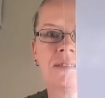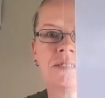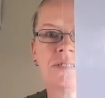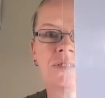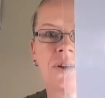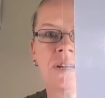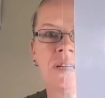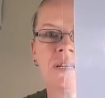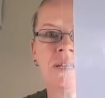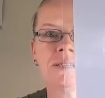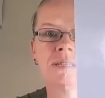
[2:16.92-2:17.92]
designer
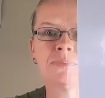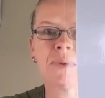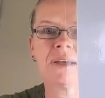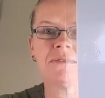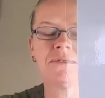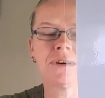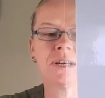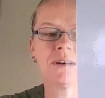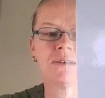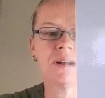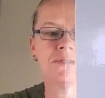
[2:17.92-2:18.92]
is Paine
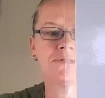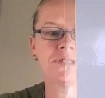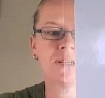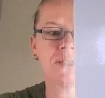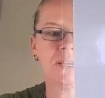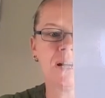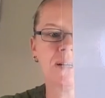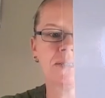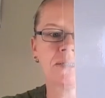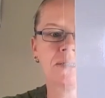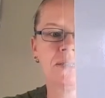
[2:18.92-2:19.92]
Crafts and the
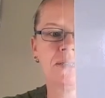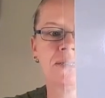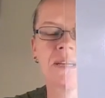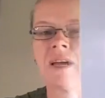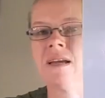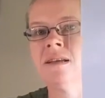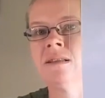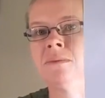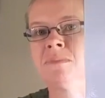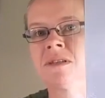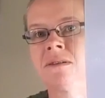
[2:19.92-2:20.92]
artist is Katy
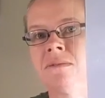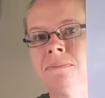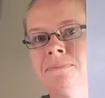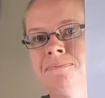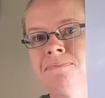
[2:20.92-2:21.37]
Lipscomb.